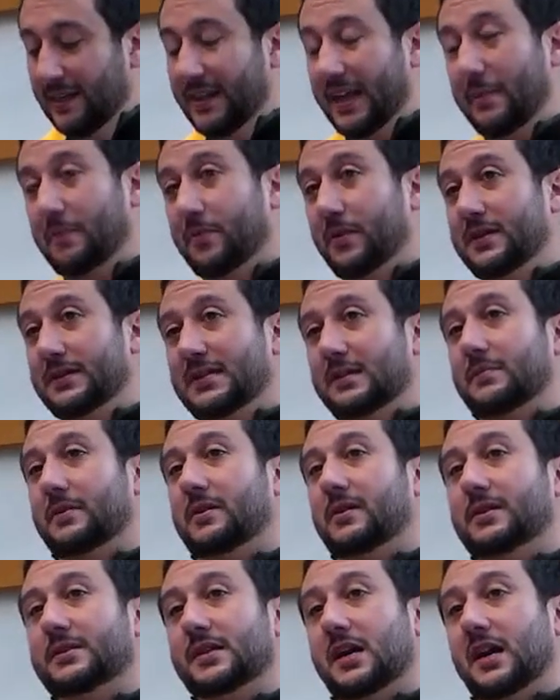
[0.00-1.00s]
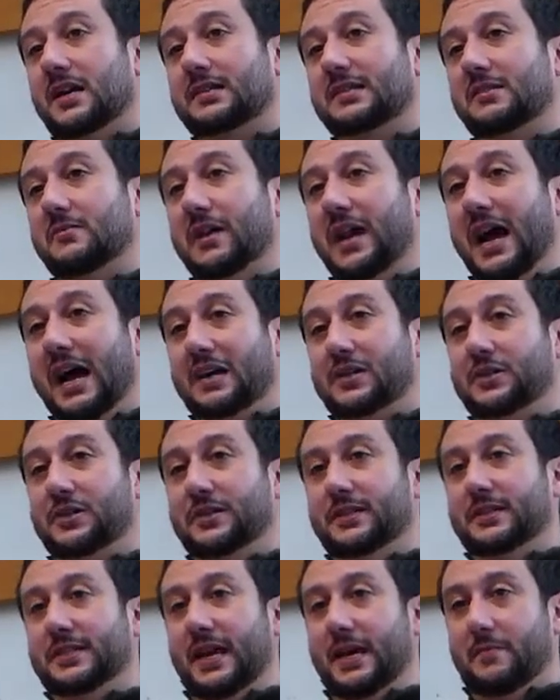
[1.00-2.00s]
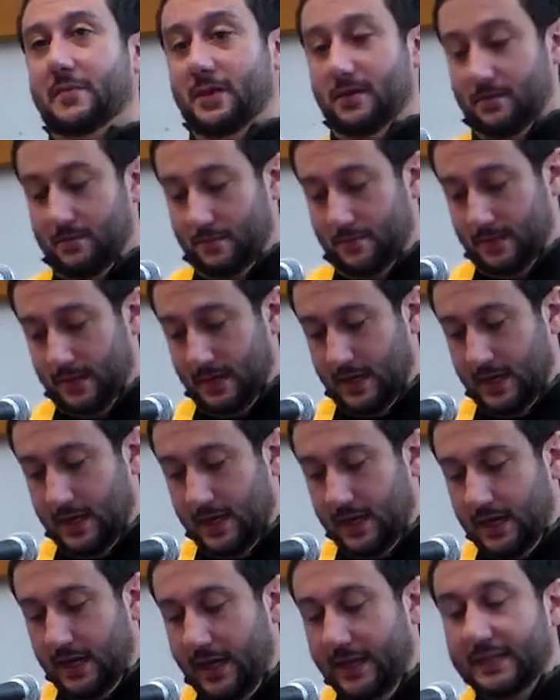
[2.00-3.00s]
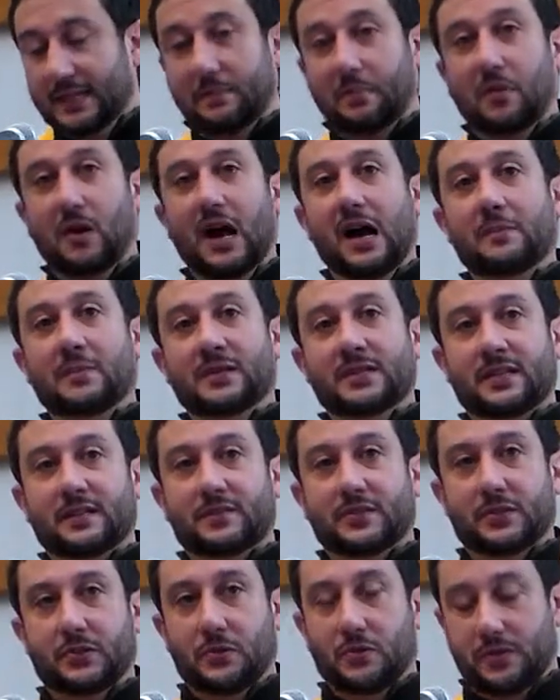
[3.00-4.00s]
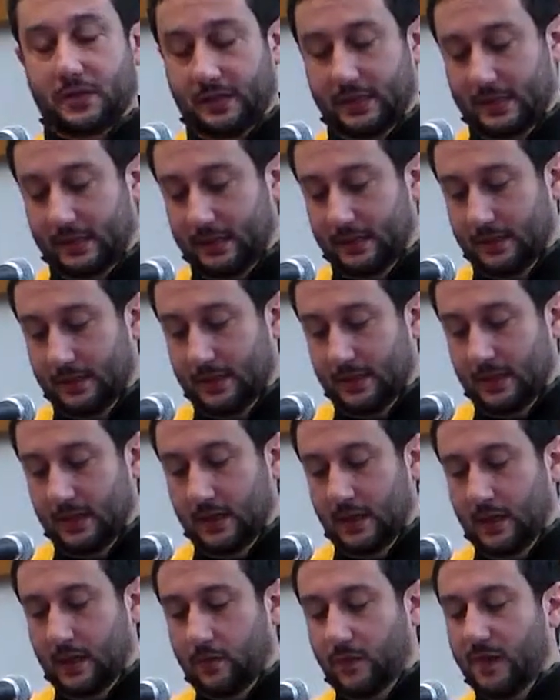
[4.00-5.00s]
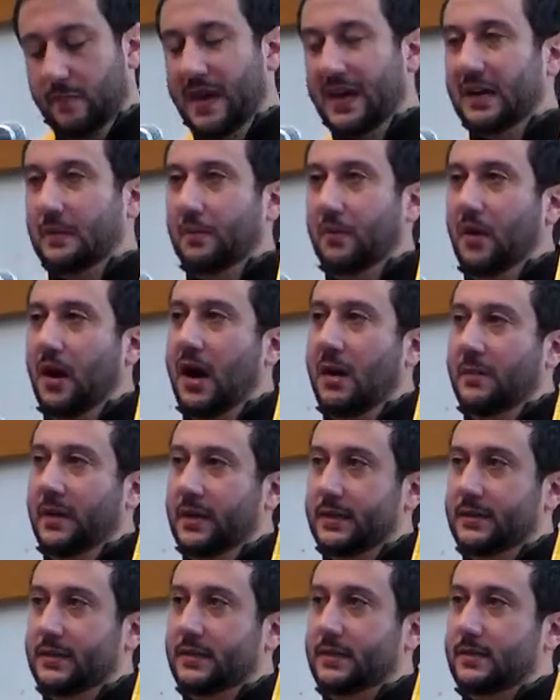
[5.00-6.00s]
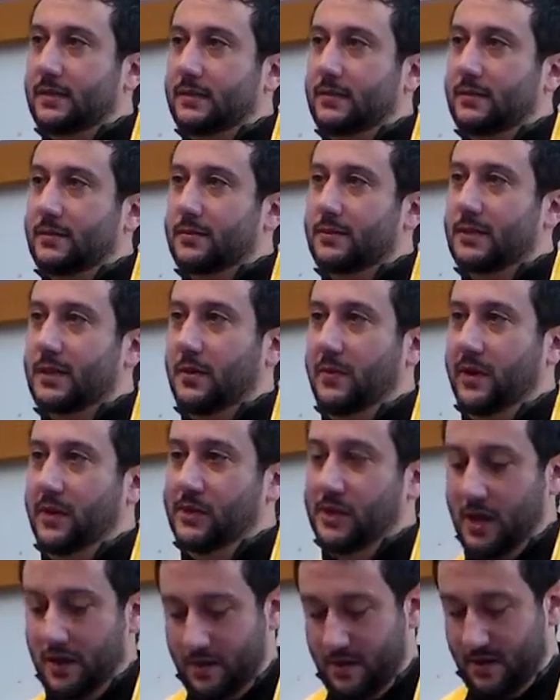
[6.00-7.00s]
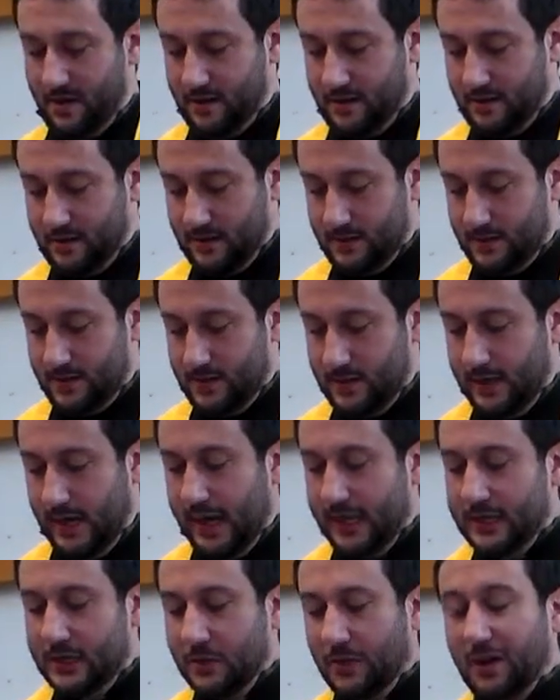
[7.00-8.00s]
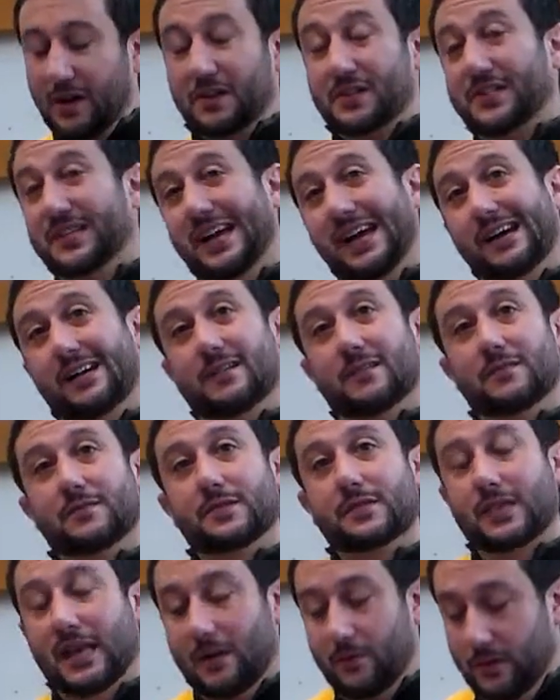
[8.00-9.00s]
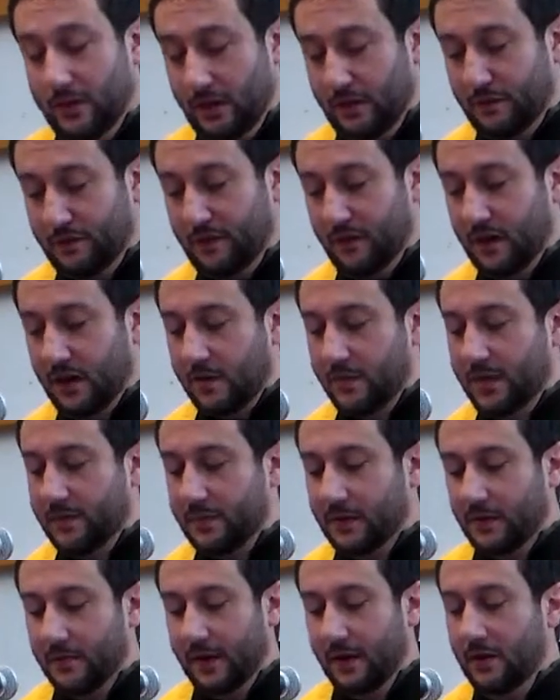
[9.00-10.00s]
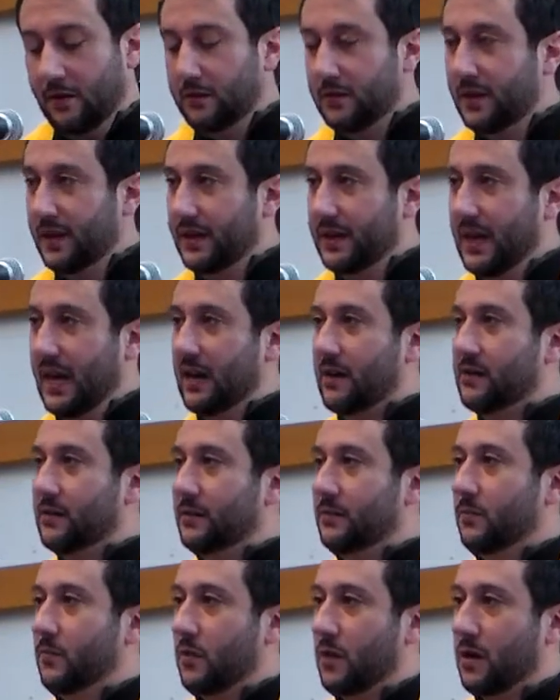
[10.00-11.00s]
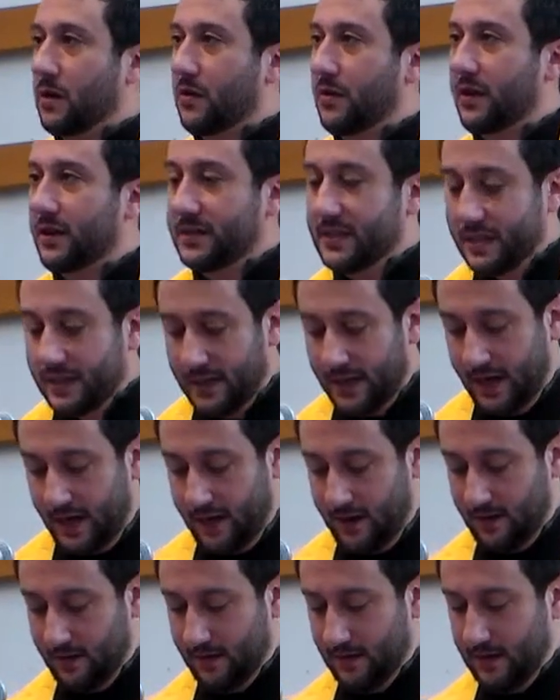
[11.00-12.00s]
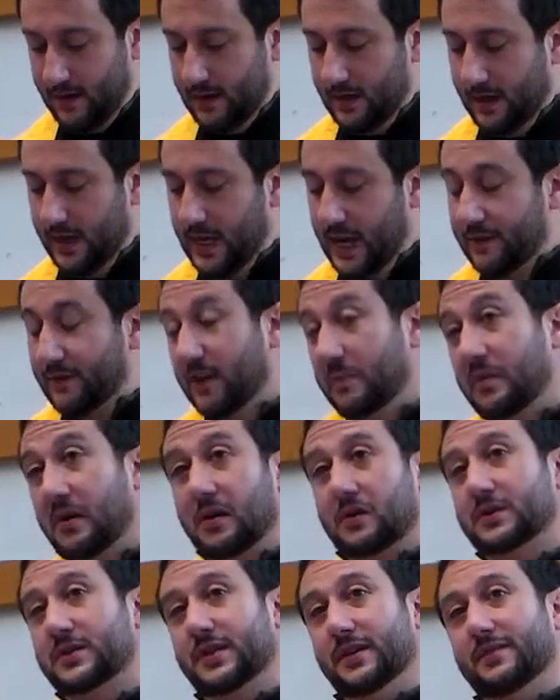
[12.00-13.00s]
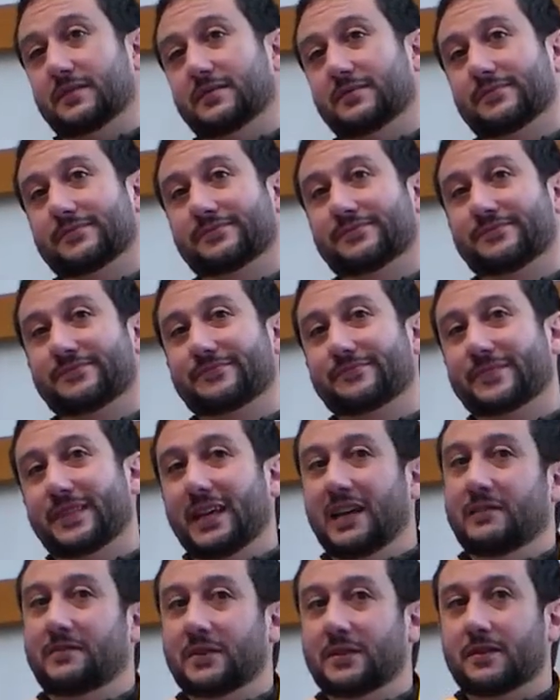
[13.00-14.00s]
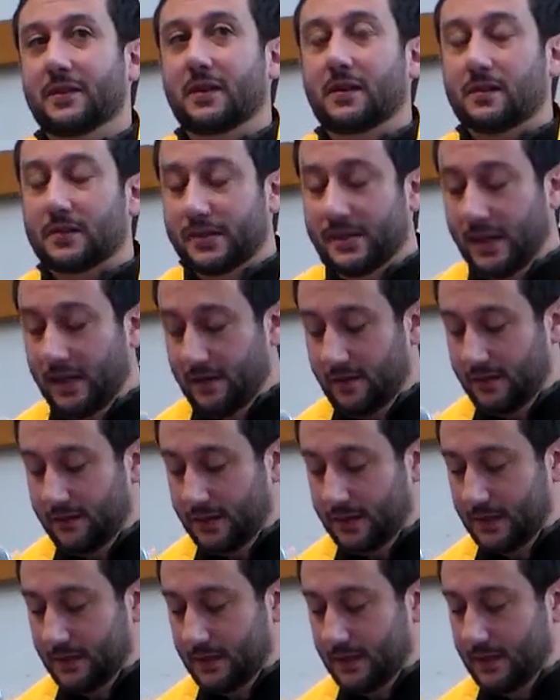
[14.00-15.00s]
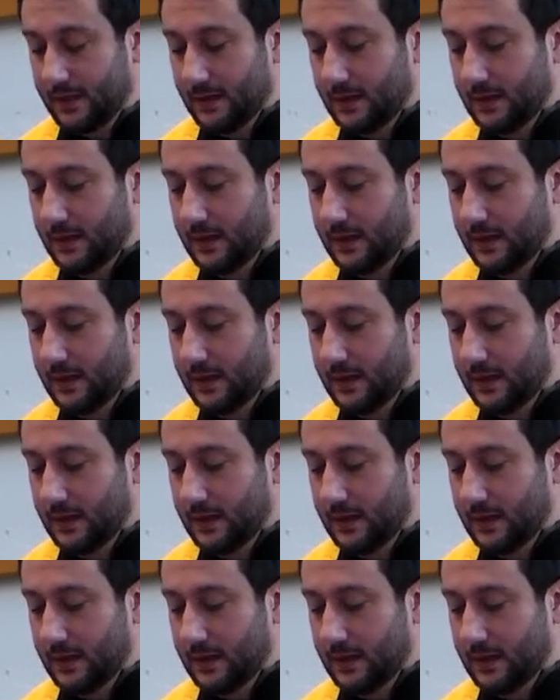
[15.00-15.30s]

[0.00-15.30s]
That principle is also an action statement. It's a promise of sorts. We make a promise to each other and to ourselves that will affirm and promote the inherent worth and dignity in every person, even ourselves.